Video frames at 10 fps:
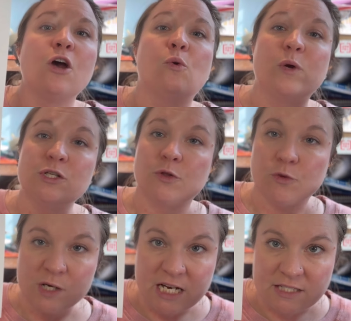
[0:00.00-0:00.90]
We do
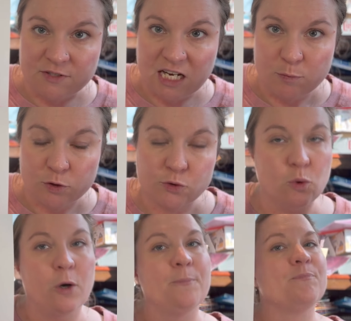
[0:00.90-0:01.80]
3 days of table
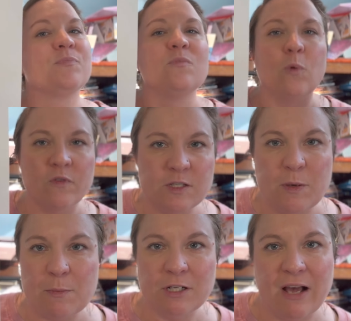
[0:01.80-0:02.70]
school. Will this
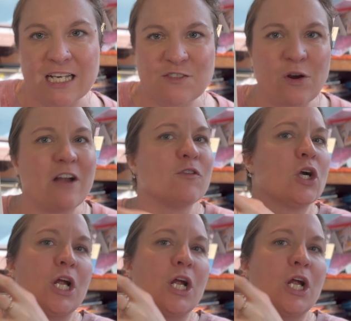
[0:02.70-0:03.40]
be able to last forever?